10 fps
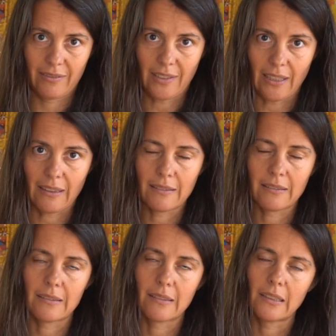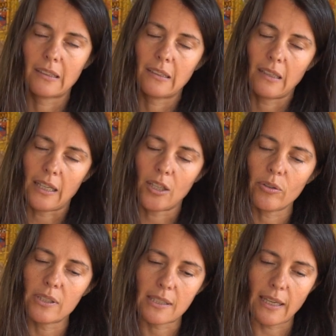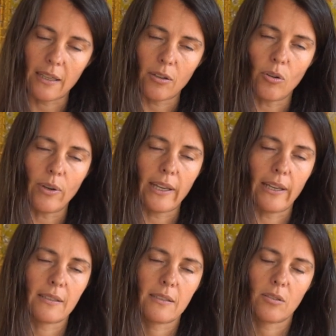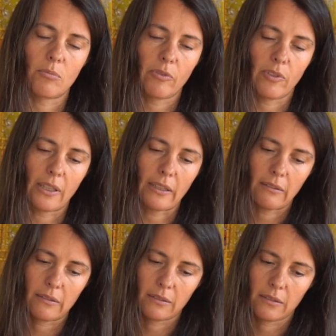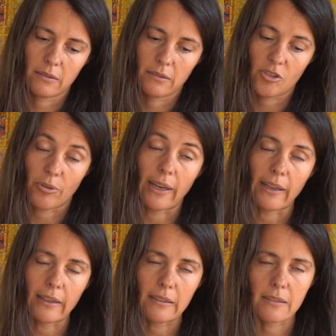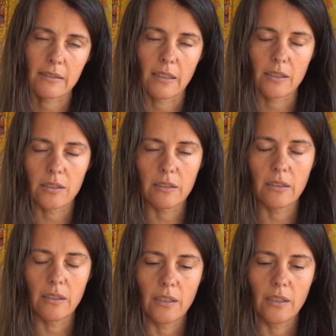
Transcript: I know this can go against some of the trainings that